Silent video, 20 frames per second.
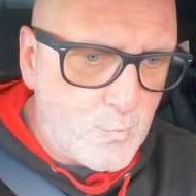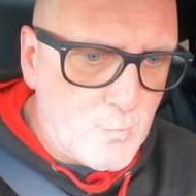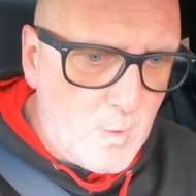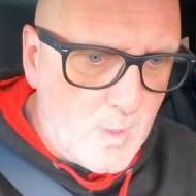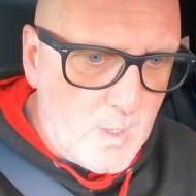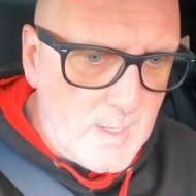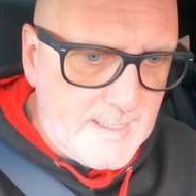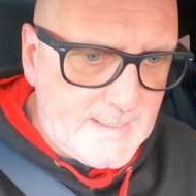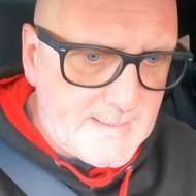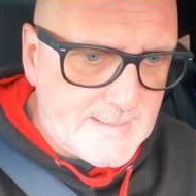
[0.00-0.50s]

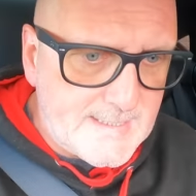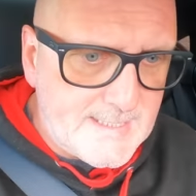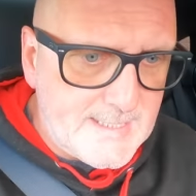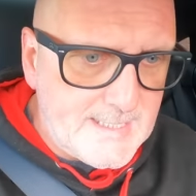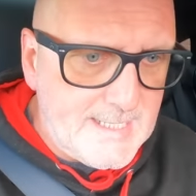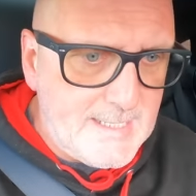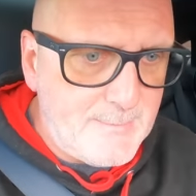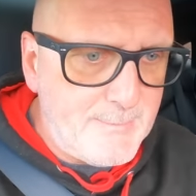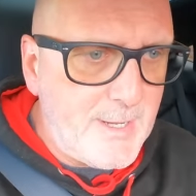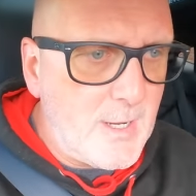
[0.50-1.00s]
Right,
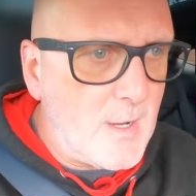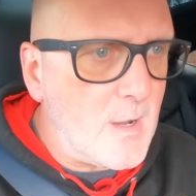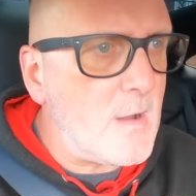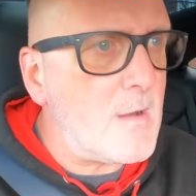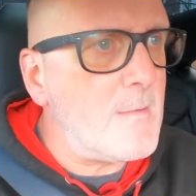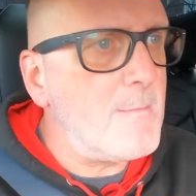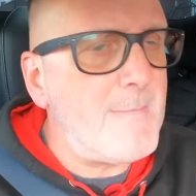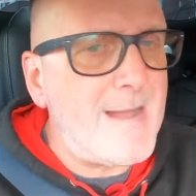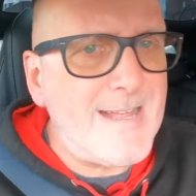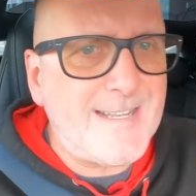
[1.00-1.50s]
here we
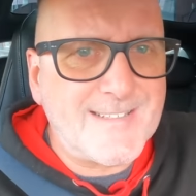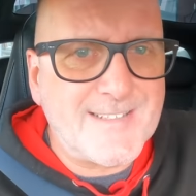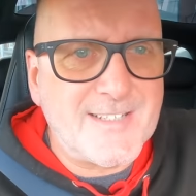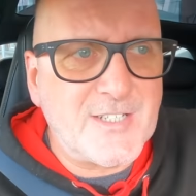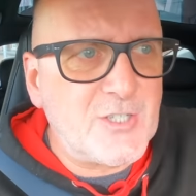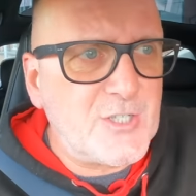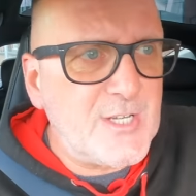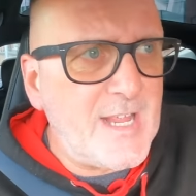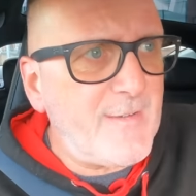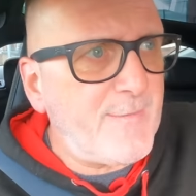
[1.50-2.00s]
are,
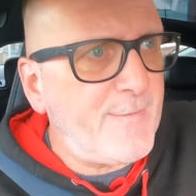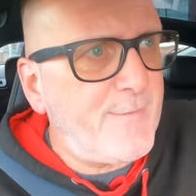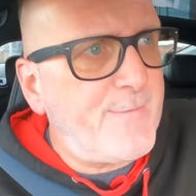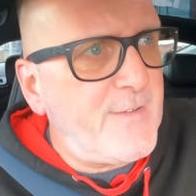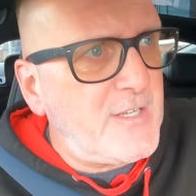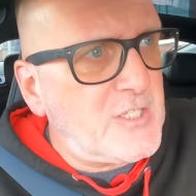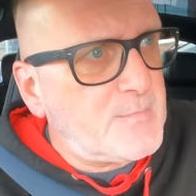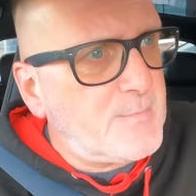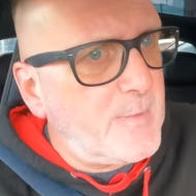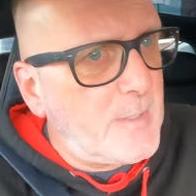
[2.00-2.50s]
Master Chef
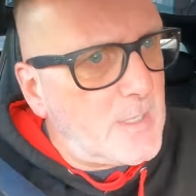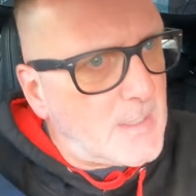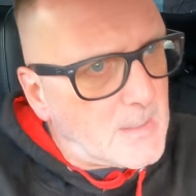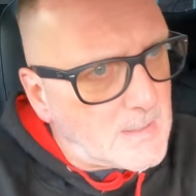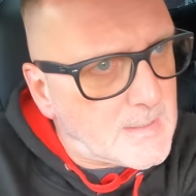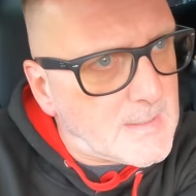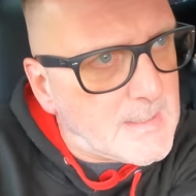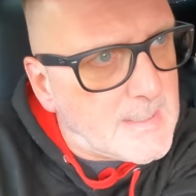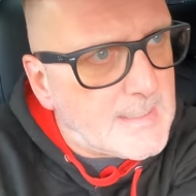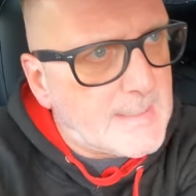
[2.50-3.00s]
Fish Bar,
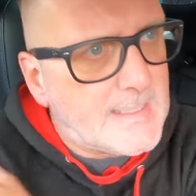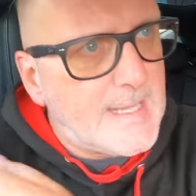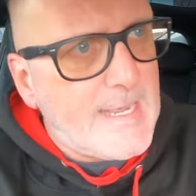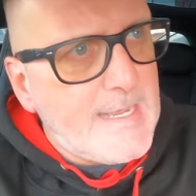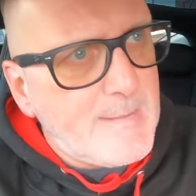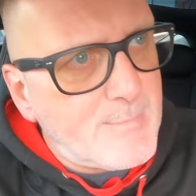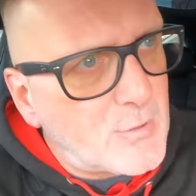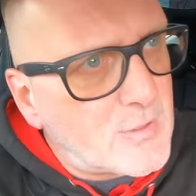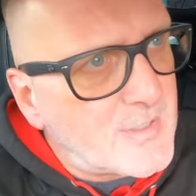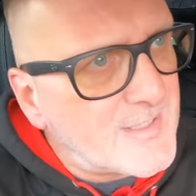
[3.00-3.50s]

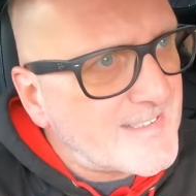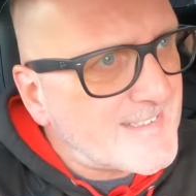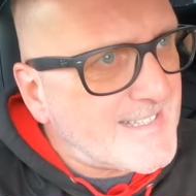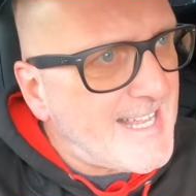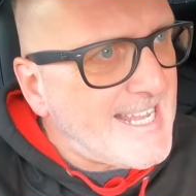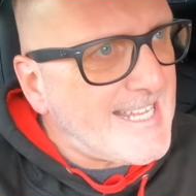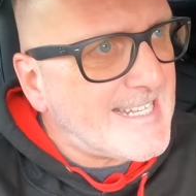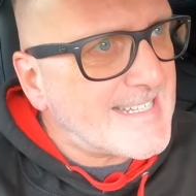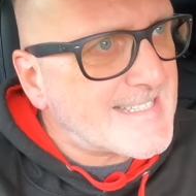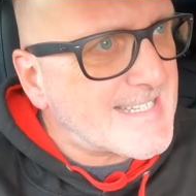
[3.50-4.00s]
Ladybrook
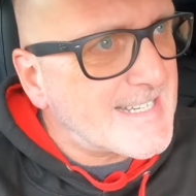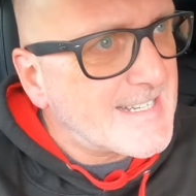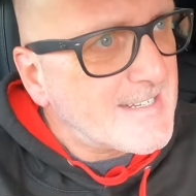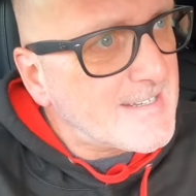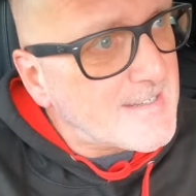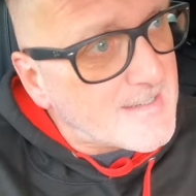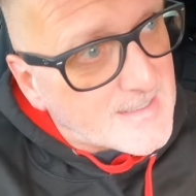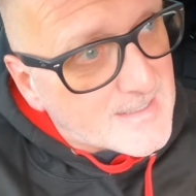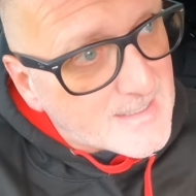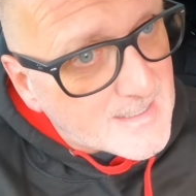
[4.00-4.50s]
Estate.
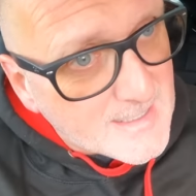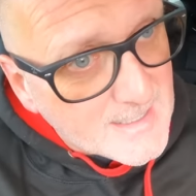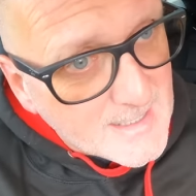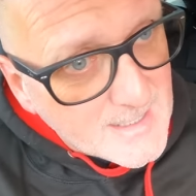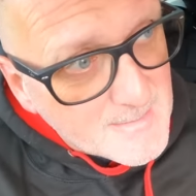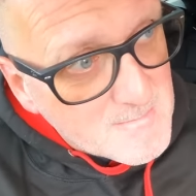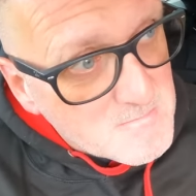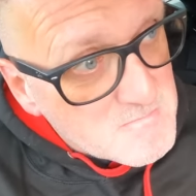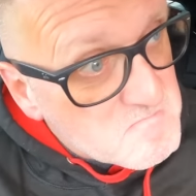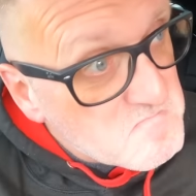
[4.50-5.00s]

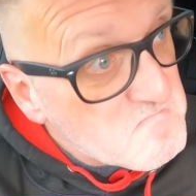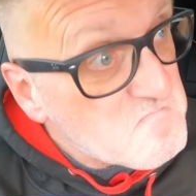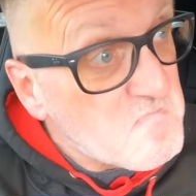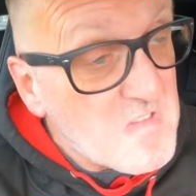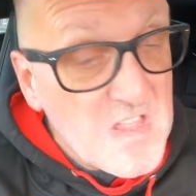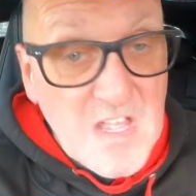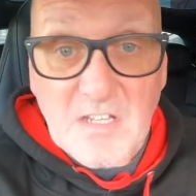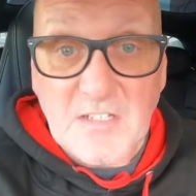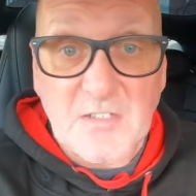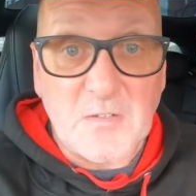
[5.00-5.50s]
Um,
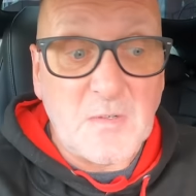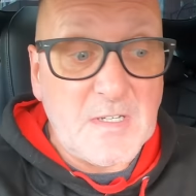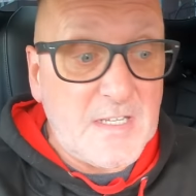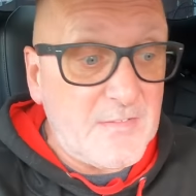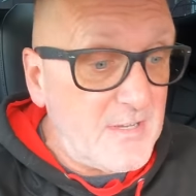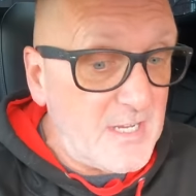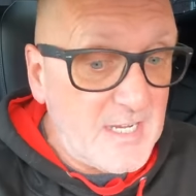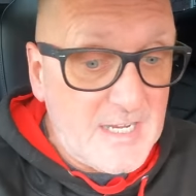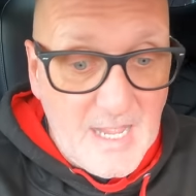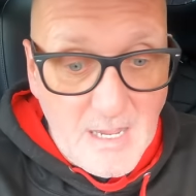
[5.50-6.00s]
let's go and
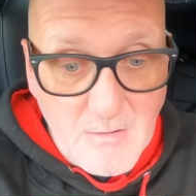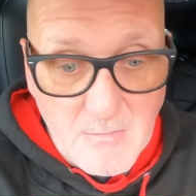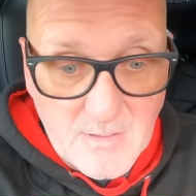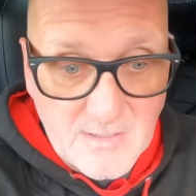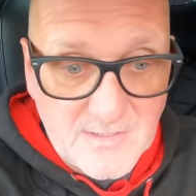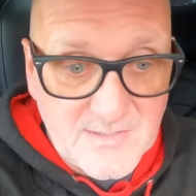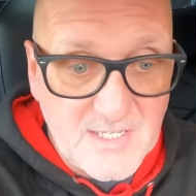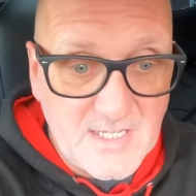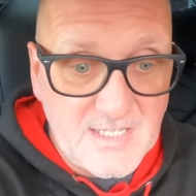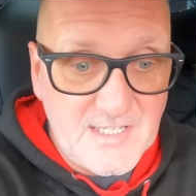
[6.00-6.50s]
give it a go.
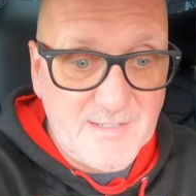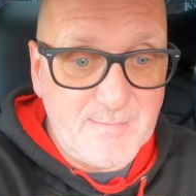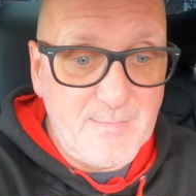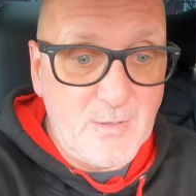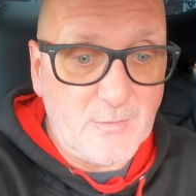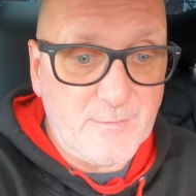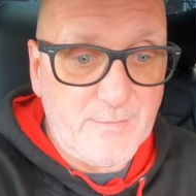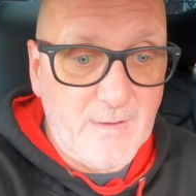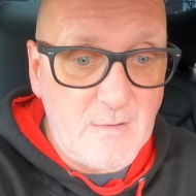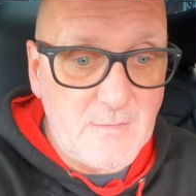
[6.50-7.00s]
Let's turn this
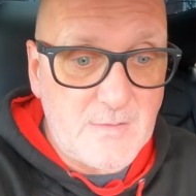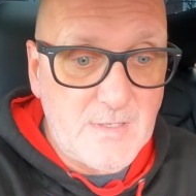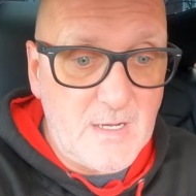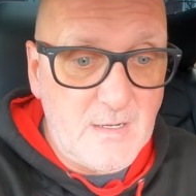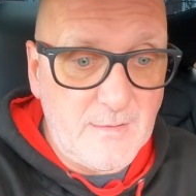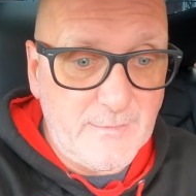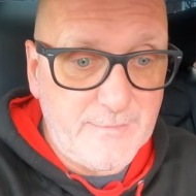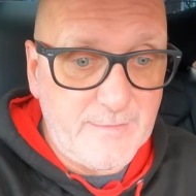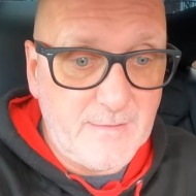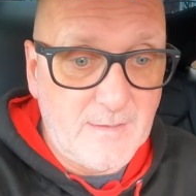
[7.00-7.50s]
milk float
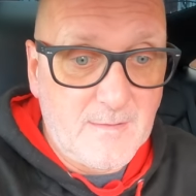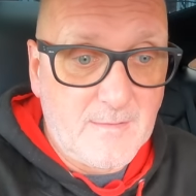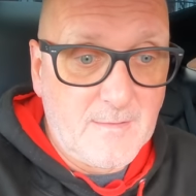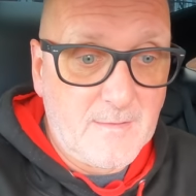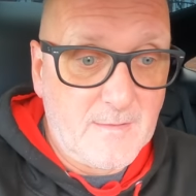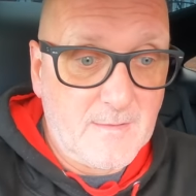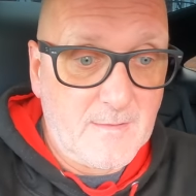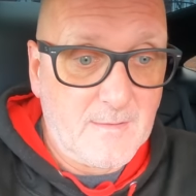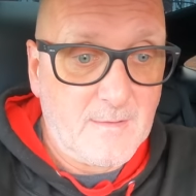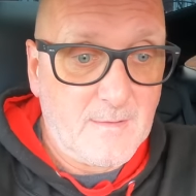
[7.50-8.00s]
off.
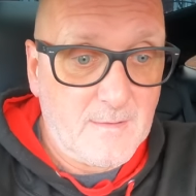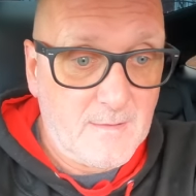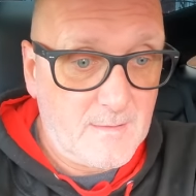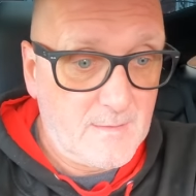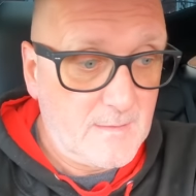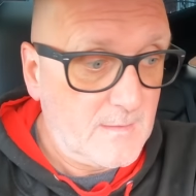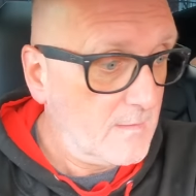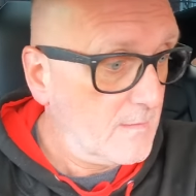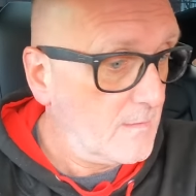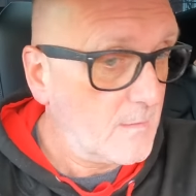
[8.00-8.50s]

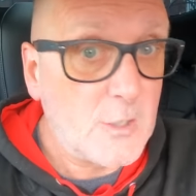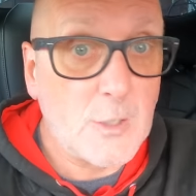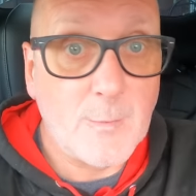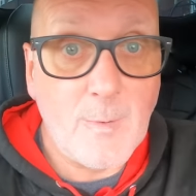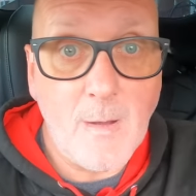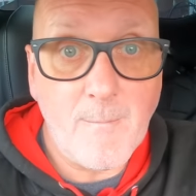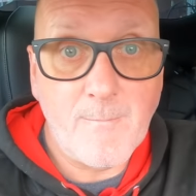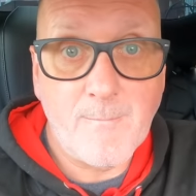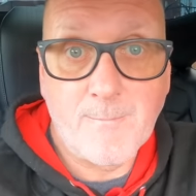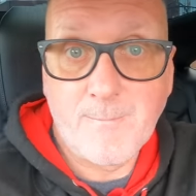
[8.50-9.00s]

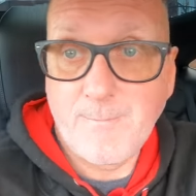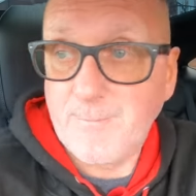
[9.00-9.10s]
Come on.